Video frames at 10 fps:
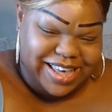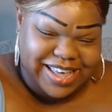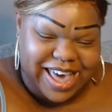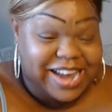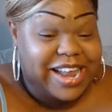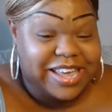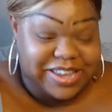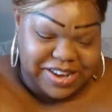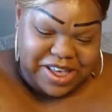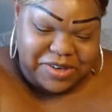act like
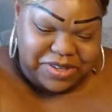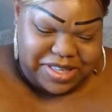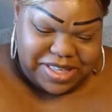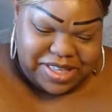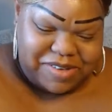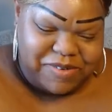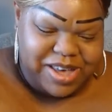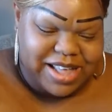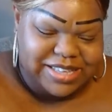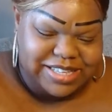you know. And
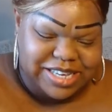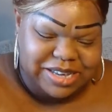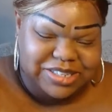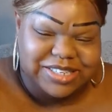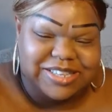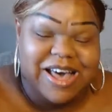we got the tensions